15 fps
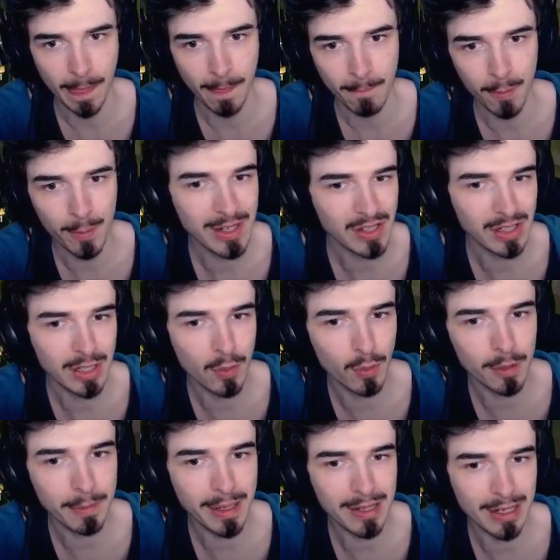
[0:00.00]
But basically, you
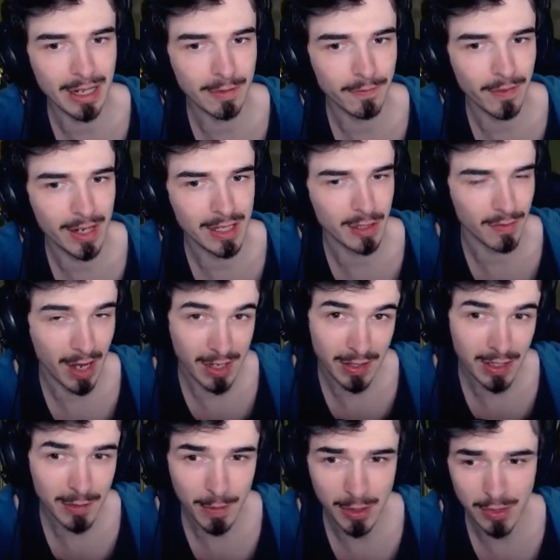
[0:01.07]
want to play the lane phase,
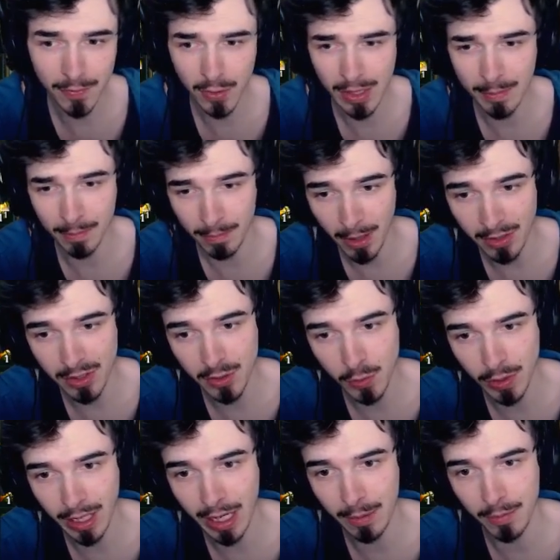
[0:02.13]
harassing as much as
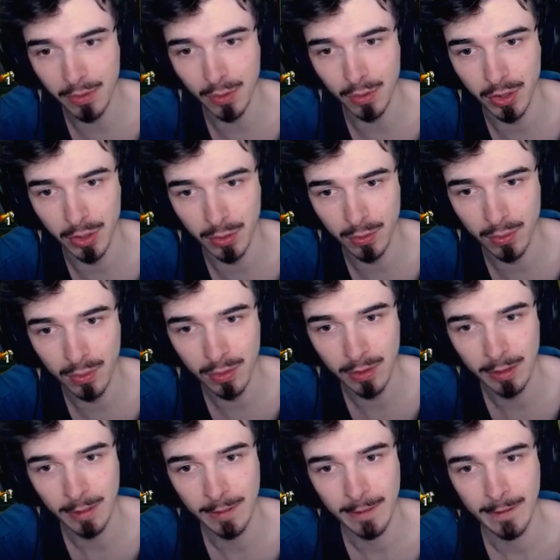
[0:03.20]
you can with your Q.
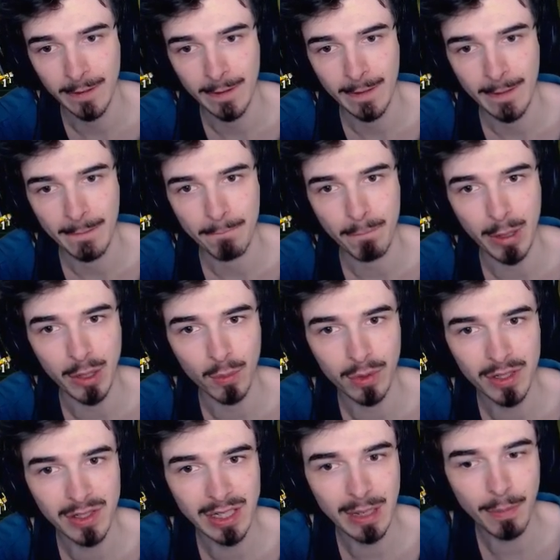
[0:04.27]
But you
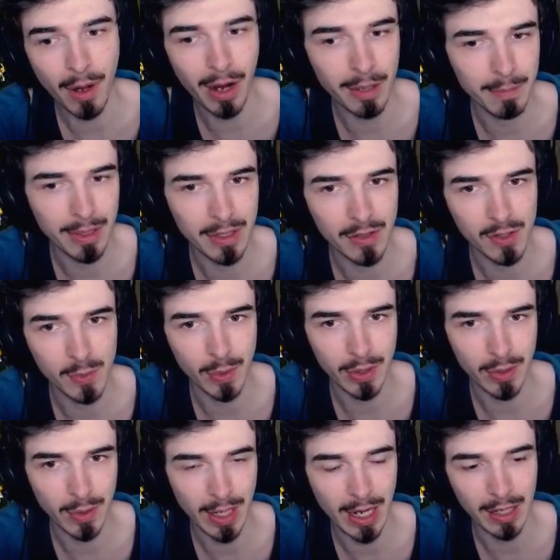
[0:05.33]
want to stay behind minions where
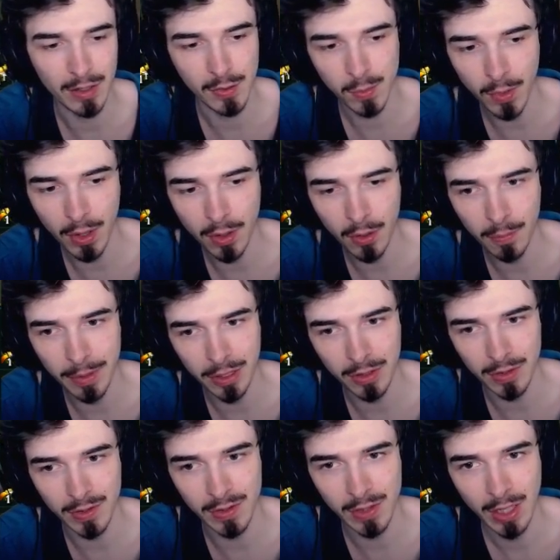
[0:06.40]
you can as well,
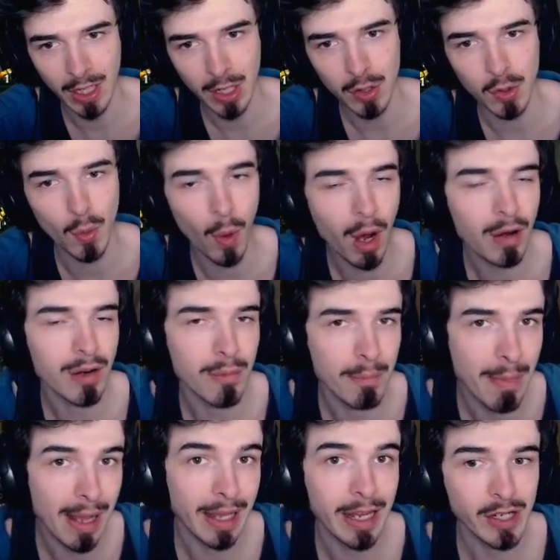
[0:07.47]
because you are a
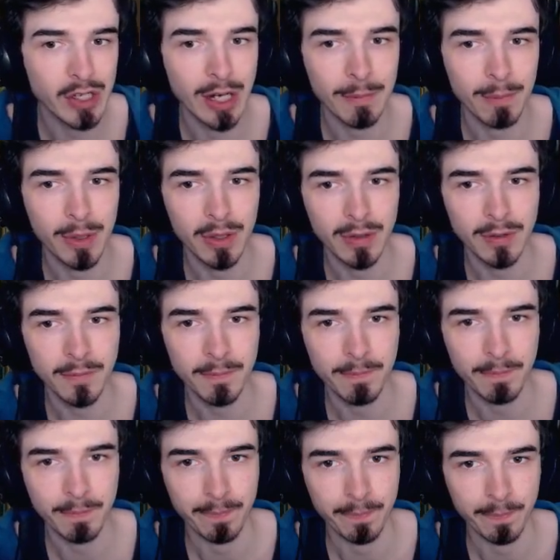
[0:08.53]
melee champion
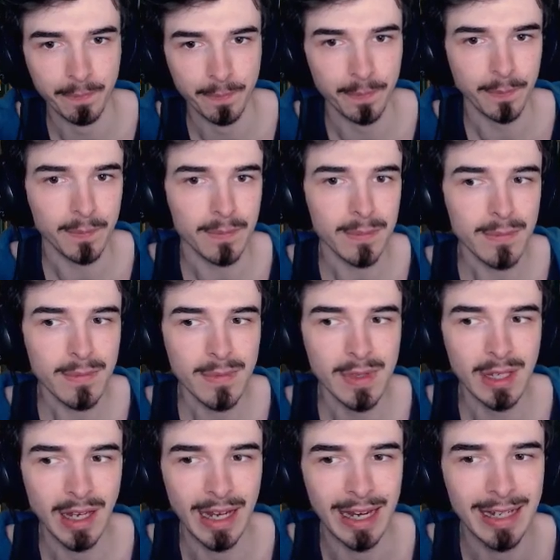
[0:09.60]

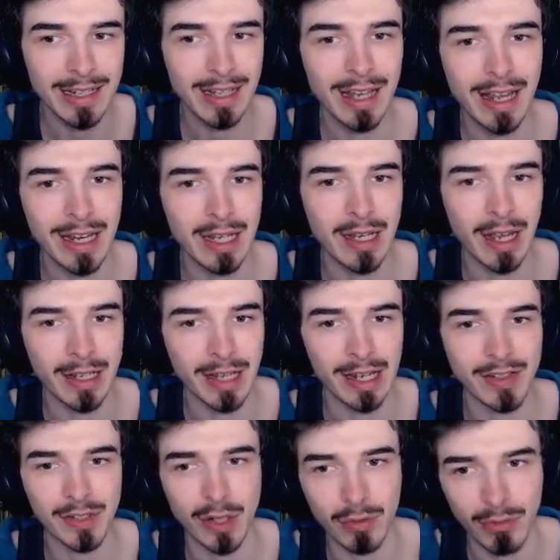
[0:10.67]
in a lane
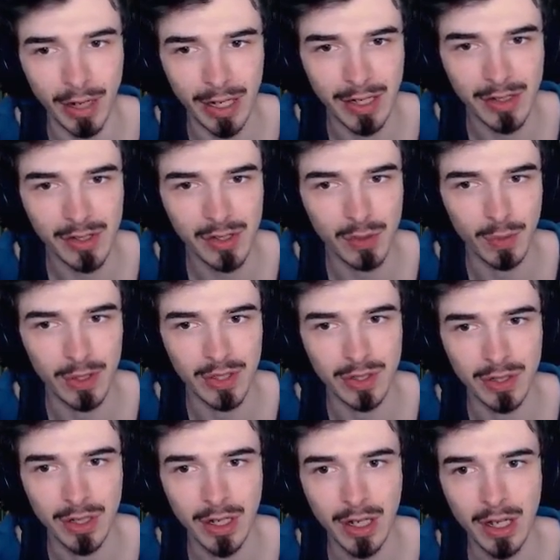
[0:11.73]
against a ranged,
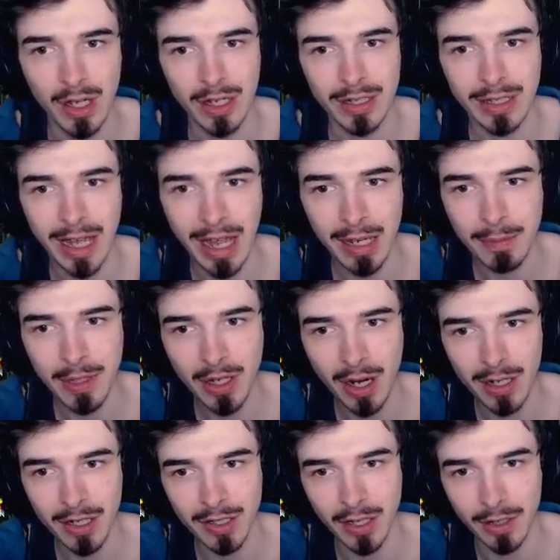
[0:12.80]
which can be
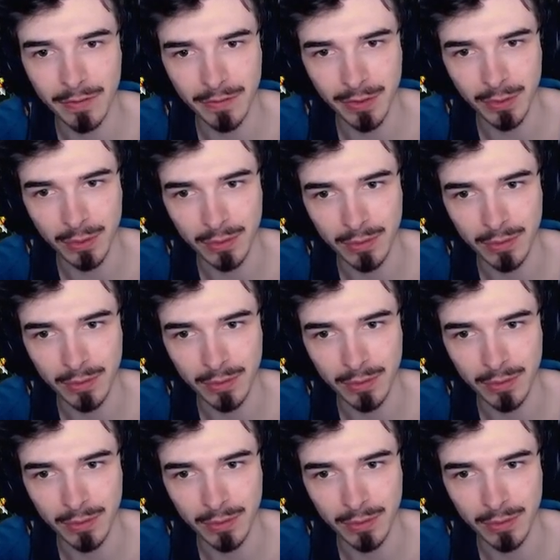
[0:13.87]
kind of tough for you.